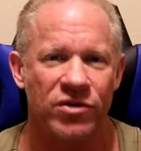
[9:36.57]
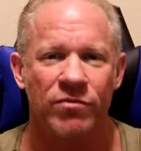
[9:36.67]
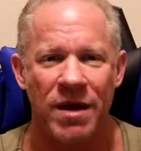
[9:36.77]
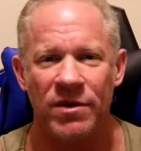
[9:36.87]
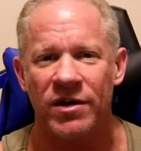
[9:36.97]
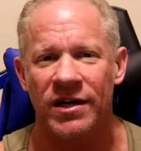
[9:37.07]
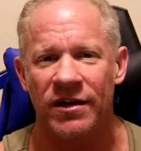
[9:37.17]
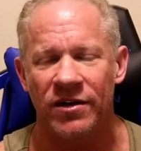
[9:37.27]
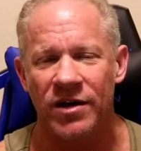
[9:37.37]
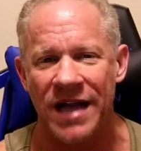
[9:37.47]
so maybe you
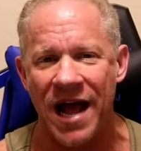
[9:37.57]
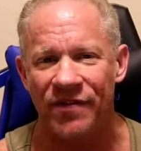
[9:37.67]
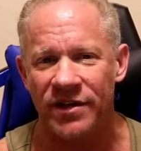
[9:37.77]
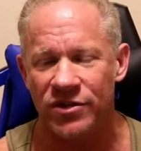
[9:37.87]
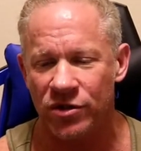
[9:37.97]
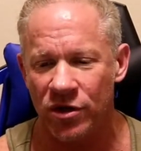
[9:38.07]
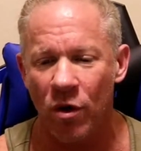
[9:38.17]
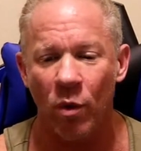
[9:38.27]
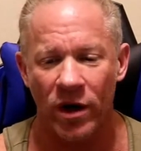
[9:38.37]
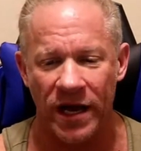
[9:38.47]
can add this to
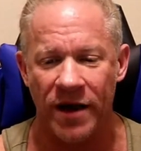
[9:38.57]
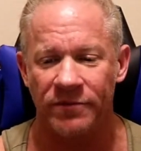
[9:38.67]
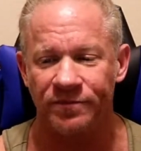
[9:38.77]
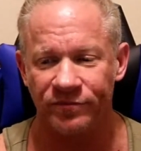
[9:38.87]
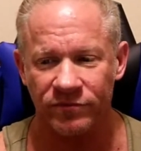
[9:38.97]
your workout,